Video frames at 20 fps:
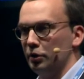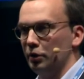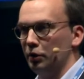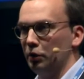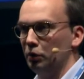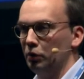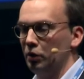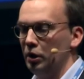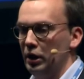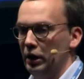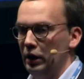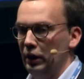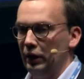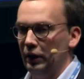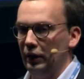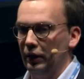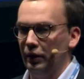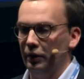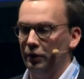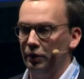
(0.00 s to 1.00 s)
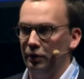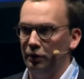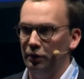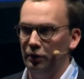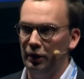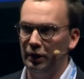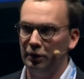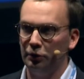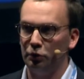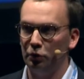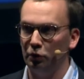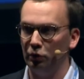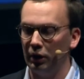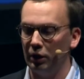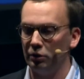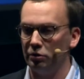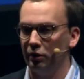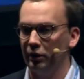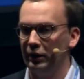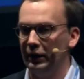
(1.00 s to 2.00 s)
So year
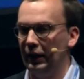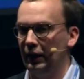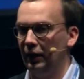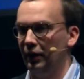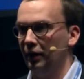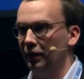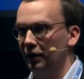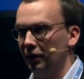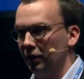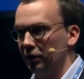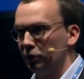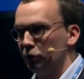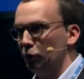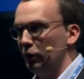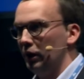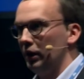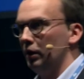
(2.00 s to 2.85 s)
2010,